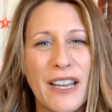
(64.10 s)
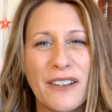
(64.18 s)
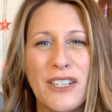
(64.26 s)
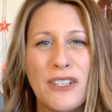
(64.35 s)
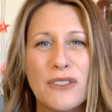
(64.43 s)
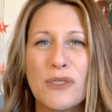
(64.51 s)

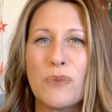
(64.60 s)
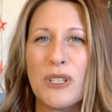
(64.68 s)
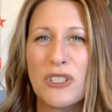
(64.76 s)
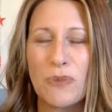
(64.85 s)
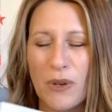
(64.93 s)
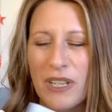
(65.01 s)
to use
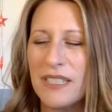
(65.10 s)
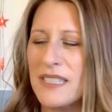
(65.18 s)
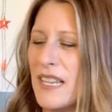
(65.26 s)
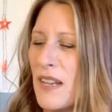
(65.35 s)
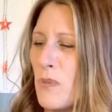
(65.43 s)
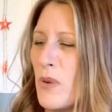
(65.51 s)
which
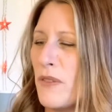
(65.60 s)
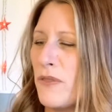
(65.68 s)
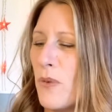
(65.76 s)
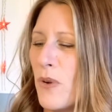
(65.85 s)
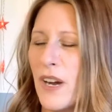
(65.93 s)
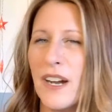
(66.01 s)
ones and what
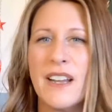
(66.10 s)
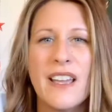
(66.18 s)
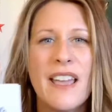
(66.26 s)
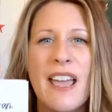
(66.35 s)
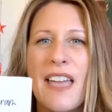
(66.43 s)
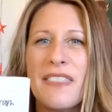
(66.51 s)
for.
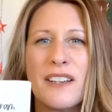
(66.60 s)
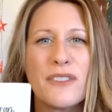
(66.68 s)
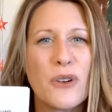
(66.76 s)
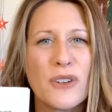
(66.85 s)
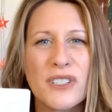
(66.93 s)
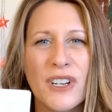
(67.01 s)
And then of
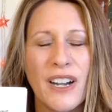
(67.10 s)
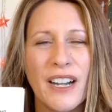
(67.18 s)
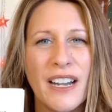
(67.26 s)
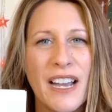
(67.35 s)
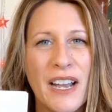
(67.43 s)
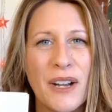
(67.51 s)
course
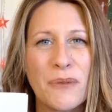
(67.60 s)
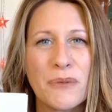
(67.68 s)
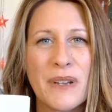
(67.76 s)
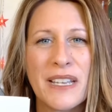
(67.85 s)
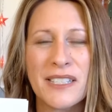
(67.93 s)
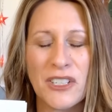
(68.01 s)
our
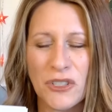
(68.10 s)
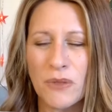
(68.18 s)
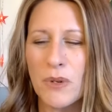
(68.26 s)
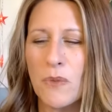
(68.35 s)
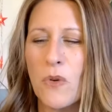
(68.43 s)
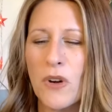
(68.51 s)
essential
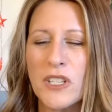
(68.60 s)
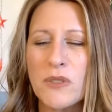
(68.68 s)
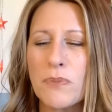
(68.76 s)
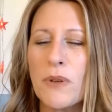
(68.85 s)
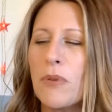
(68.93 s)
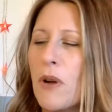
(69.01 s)
rewards
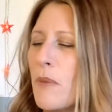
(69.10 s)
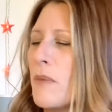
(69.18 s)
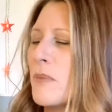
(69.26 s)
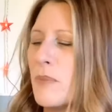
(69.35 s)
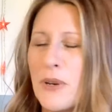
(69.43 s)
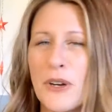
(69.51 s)

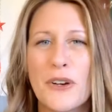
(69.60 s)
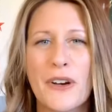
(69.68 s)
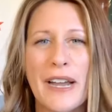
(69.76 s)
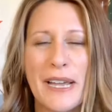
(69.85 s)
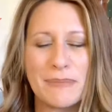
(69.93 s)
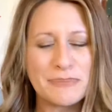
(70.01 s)

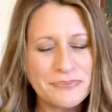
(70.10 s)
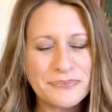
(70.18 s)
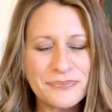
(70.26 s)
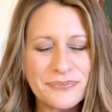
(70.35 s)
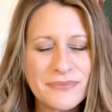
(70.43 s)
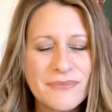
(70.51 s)
program,
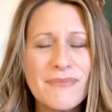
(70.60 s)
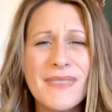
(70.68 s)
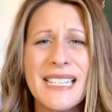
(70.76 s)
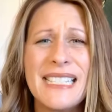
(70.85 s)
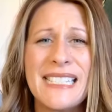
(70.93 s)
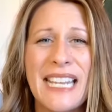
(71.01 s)

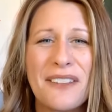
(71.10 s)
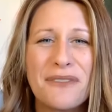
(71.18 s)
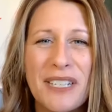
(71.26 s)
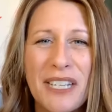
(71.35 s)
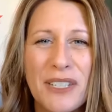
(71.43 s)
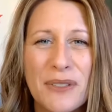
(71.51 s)

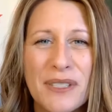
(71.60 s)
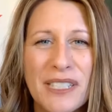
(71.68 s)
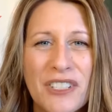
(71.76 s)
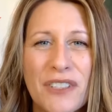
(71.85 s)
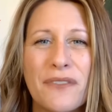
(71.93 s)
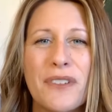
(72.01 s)
safety
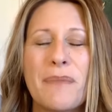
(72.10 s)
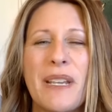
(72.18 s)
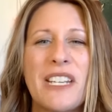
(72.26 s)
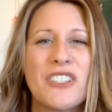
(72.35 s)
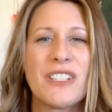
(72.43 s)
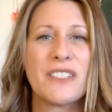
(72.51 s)
usage
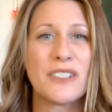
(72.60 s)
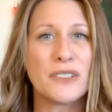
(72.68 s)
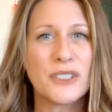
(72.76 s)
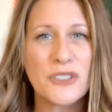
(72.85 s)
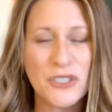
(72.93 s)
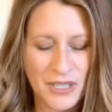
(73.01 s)
information,
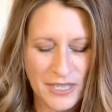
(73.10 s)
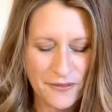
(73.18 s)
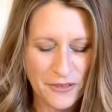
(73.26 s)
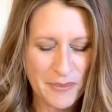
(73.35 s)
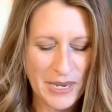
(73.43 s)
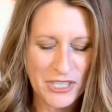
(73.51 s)
dilution
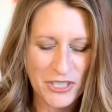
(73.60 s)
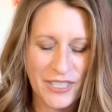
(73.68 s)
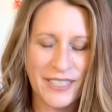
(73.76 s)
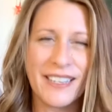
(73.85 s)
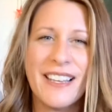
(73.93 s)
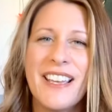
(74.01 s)

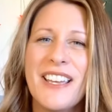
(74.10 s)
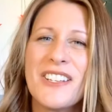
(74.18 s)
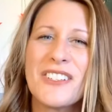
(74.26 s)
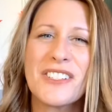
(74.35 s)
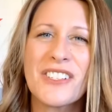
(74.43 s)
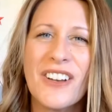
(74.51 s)
information,
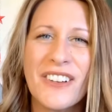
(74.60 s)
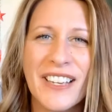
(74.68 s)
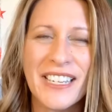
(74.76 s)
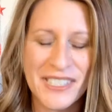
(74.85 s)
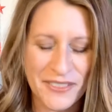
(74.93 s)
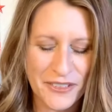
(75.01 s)
just all
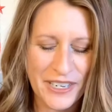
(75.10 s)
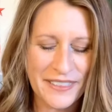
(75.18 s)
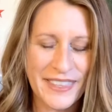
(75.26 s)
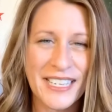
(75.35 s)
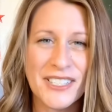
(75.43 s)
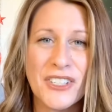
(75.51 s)
kinds of great
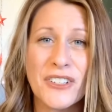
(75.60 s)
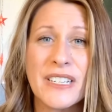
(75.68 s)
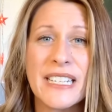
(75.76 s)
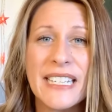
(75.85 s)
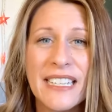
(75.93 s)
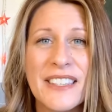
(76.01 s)
things. So you're
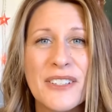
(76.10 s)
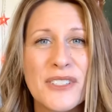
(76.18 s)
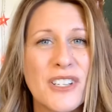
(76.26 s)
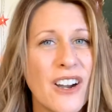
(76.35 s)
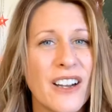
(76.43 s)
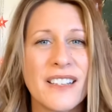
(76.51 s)
going to get those
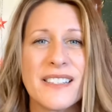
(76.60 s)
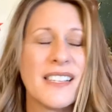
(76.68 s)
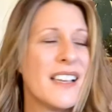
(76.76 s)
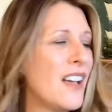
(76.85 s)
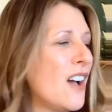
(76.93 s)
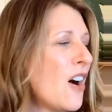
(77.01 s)
cards
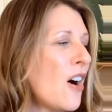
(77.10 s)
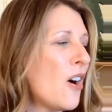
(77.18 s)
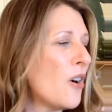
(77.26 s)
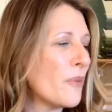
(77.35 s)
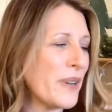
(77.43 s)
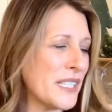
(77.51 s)

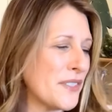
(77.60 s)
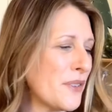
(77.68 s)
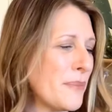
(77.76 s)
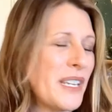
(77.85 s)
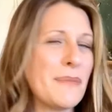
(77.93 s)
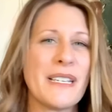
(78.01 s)
always
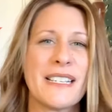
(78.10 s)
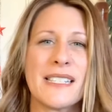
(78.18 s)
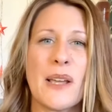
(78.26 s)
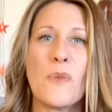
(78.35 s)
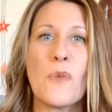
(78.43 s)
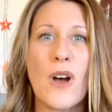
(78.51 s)
from me, because
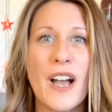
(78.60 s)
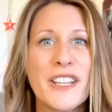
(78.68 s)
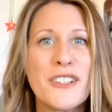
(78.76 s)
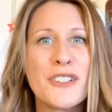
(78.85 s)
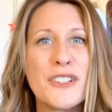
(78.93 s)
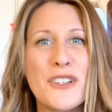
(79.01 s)
I want
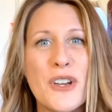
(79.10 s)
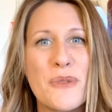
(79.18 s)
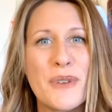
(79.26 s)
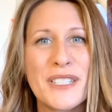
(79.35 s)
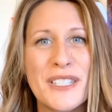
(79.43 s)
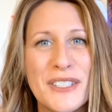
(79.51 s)
you to know
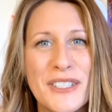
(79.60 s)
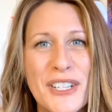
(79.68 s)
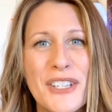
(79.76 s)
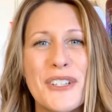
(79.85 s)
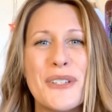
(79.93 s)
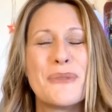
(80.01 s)
what to
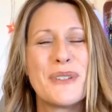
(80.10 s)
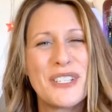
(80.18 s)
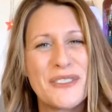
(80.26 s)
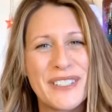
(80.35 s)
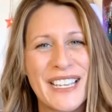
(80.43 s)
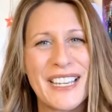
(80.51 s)
do when
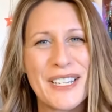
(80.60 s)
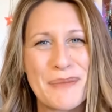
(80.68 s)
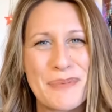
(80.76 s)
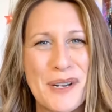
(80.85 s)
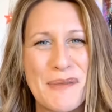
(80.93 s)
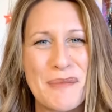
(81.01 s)
you get your
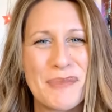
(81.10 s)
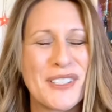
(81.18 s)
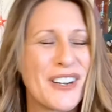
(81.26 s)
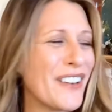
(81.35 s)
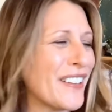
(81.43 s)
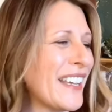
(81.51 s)
premium
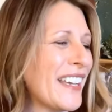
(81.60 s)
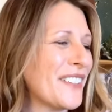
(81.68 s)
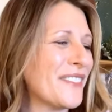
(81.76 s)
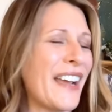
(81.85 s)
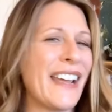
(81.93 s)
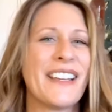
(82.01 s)
starter kit,
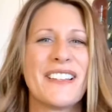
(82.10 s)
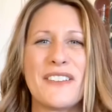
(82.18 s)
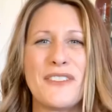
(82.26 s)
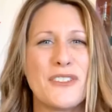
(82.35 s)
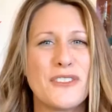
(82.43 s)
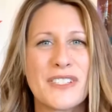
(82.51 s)
right?
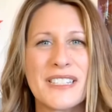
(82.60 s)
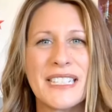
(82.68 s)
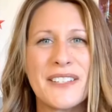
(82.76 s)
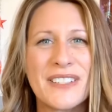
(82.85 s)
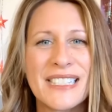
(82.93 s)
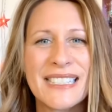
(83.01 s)
If you just
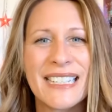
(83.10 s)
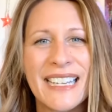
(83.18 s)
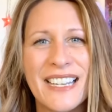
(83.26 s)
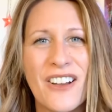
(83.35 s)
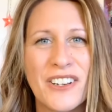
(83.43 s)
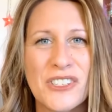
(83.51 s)
leave it
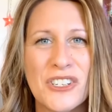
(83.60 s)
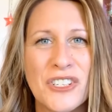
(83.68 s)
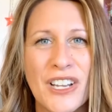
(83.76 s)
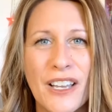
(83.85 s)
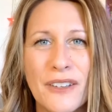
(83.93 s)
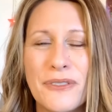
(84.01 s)
sitting on your
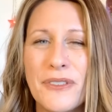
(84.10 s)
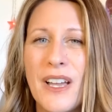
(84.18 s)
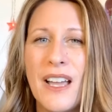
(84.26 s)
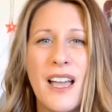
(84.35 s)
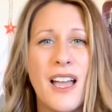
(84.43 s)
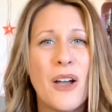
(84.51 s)
shelf,
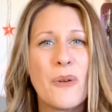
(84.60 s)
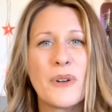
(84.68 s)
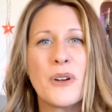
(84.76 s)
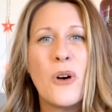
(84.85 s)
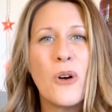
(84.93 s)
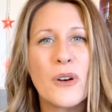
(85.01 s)
what
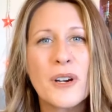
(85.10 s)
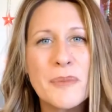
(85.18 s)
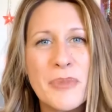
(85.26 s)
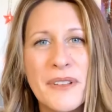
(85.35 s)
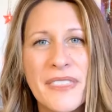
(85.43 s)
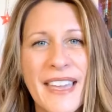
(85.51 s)
a
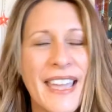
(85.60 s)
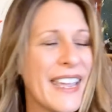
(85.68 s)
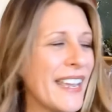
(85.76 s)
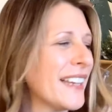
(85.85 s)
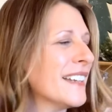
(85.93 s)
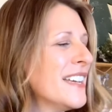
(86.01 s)
horrible
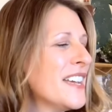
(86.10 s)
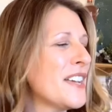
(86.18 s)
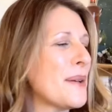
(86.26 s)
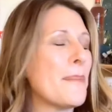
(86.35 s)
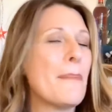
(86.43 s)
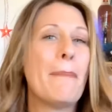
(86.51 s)
thing.
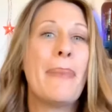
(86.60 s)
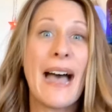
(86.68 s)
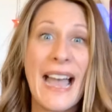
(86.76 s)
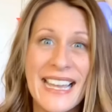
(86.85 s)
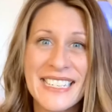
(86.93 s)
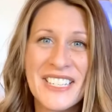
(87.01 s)

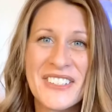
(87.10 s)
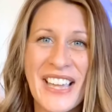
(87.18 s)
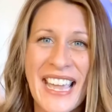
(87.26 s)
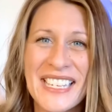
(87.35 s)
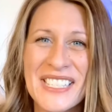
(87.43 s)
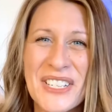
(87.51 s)
But
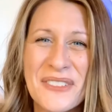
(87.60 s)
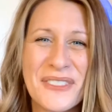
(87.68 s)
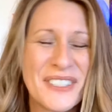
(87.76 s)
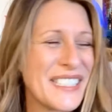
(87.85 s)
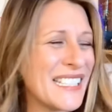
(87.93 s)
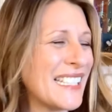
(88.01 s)
okay, so
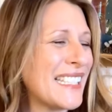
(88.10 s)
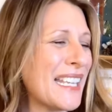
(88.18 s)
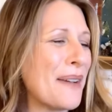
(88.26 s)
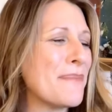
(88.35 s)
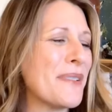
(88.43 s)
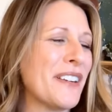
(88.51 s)
for
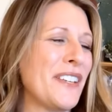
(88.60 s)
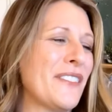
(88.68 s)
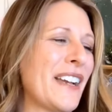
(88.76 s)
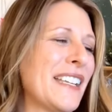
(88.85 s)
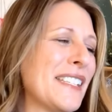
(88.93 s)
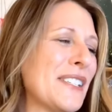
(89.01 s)
December, you
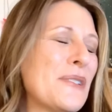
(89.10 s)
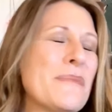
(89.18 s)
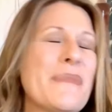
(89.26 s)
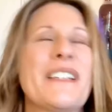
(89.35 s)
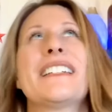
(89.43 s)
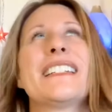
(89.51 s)
guys, oh
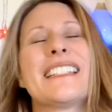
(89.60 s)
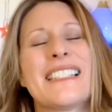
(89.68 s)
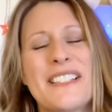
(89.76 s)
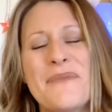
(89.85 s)
my goodness,